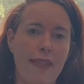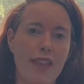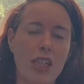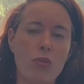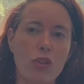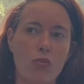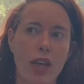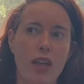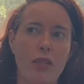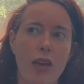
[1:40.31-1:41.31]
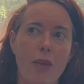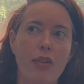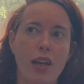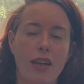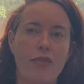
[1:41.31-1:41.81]
This was when
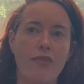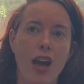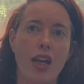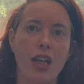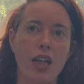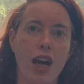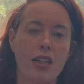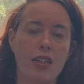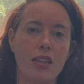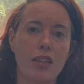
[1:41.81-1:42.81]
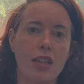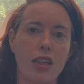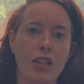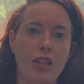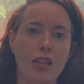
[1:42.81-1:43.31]
Babylon had finally gotten to
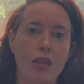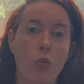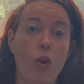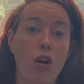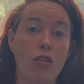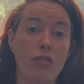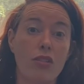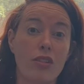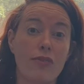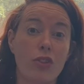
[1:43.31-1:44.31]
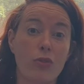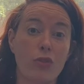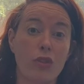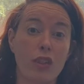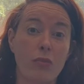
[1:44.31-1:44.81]
the, the walls of
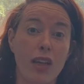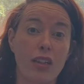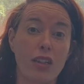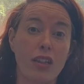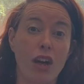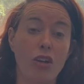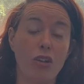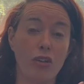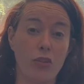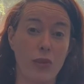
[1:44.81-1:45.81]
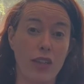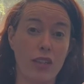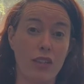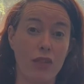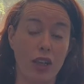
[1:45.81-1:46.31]
Jerusalem, had conquered the
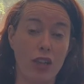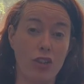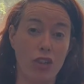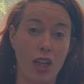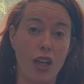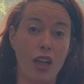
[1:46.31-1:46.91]
rest of the country,